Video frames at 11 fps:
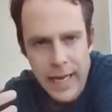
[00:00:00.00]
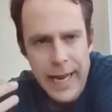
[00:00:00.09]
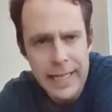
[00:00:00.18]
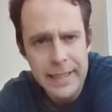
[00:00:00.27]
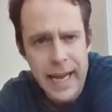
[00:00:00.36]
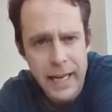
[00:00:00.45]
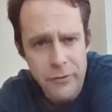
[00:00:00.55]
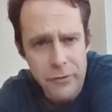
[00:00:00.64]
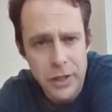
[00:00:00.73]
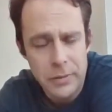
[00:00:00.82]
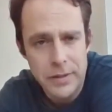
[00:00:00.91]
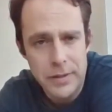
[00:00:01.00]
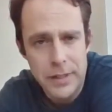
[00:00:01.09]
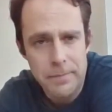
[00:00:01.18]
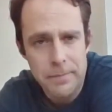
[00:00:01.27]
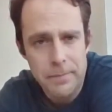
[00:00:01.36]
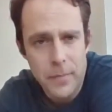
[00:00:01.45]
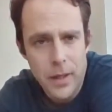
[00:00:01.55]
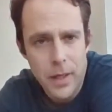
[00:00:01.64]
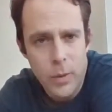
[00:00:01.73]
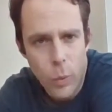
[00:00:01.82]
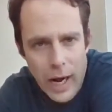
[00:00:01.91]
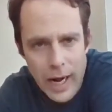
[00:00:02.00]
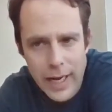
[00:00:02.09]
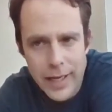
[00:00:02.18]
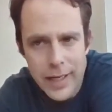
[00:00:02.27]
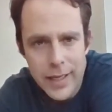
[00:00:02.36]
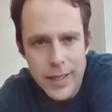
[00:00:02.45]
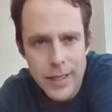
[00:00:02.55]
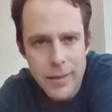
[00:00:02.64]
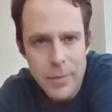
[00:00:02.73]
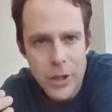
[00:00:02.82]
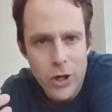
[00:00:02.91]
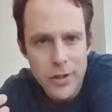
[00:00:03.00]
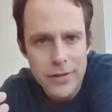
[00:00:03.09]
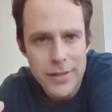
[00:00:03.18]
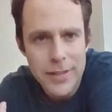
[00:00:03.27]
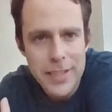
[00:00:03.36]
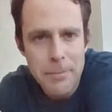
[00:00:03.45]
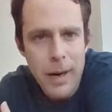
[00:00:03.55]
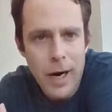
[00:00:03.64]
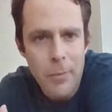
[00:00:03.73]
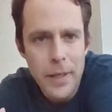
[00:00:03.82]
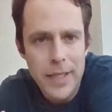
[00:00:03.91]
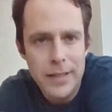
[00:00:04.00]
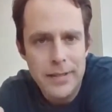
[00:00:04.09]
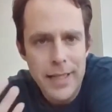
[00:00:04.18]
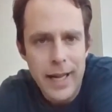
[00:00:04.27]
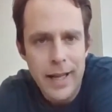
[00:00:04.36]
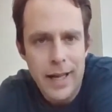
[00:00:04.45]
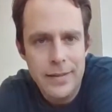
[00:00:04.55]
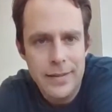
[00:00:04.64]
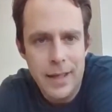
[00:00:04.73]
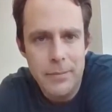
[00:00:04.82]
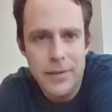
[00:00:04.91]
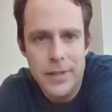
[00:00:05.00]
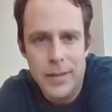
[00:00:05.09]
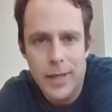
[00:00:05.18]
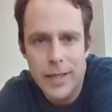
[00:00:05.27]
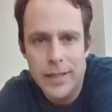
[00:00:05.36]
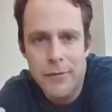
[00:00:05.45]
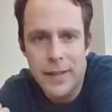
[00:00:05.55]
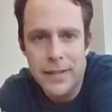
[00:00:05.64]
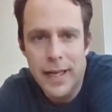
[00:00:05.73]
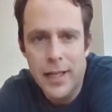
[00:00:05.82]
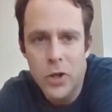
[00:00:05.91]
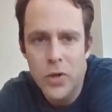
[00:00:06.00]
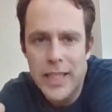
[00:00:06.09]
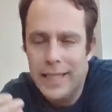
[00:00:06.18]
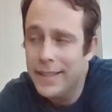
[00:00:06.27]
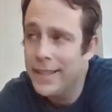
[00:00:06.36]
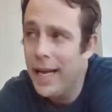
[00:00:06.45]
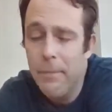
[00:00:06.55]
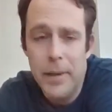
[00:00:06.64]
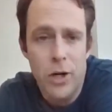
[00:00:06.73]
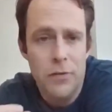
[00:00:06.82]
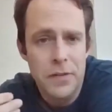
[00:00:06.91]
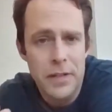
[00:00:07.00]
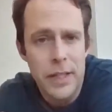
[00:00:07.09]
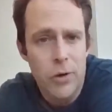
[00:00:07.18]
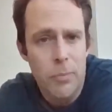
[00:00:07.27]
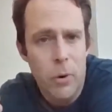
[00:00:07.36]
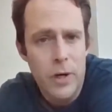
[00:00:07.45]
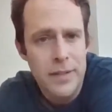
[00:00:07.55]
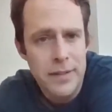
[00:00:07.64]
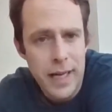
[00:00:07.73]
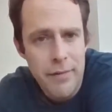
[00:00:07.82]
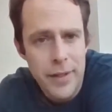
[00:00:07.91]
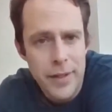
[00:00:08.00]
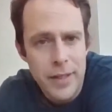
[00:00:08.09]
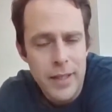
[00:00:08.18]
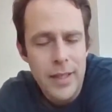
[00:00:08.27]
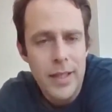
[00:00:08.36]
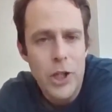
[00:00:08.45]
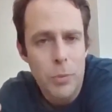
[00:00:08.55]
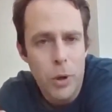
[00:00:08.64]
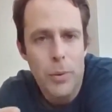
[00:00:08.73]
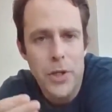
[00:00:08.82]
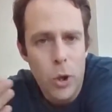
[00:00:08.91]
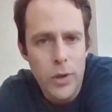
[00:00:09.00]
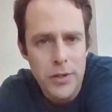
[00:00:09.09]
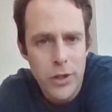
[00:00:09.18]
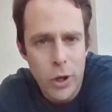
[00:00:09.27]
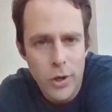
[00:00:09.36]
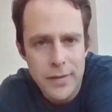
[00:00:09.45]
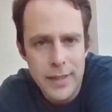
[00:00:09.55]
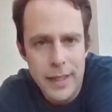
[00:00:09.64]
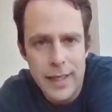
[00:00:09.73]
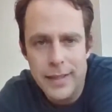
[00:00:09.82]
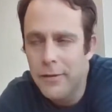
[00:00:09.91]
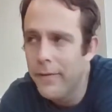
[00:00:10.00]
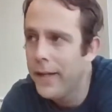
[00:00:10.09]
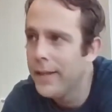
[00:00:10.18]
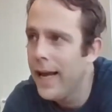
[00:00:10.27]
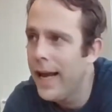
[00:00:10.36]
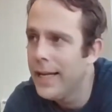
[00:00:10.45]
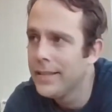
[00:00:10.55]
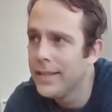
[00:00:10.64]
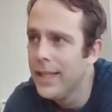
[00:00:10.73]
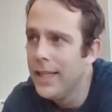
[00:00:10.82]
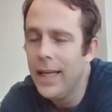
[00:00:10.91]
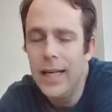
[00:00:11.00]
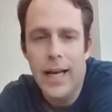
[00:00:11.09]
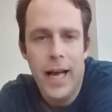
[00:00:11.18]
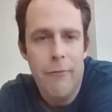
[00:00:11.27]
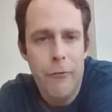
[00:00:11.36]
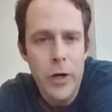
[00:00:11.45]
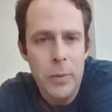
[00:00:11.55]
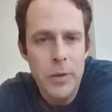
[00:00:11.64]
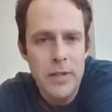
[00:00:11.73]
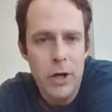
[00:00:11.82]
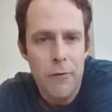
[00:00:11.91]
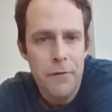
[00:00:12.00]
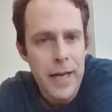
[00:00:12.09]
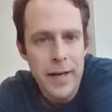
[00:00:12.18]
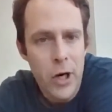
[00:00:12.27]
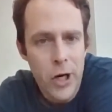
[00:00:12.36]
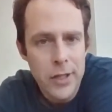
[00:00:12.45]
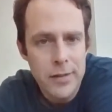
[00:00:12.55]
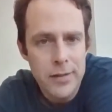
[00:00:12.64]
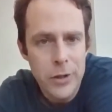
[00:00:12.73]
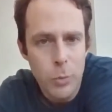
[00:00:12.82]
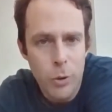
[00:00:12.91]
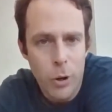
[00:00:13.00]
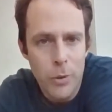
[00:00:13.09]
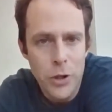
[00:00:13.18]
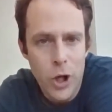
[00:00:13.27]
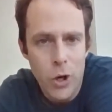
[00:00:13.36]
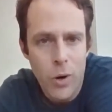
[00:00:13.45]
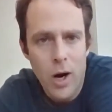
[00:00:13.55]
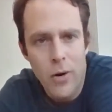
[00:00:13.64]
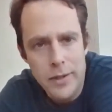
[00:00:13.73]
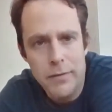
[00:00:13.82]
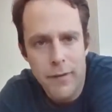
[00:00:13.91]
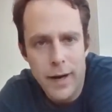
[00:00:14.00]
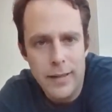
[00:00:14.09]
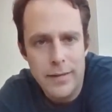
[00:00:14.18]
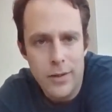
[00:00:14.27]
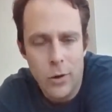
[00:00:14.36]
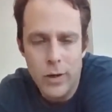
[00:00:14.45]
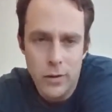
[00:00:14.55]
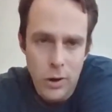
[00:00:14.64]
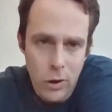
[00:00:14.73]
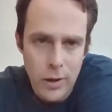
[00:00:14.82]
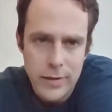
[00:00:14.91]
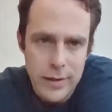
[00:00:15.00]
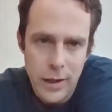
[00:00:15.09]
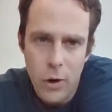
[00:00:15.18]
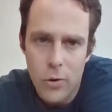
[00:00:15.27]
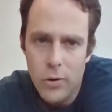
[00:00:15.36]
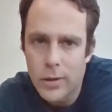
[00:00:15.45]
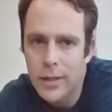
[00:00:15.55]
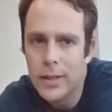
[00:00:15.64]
and the eigenfrequency. Why? Because these parameters tell us something, right? If I tell you it has a damping of 0.7, you probably know it's going to oscillate. If it has a frequency of 10 Hertz, you probably know, oh, it's fast or it's slow.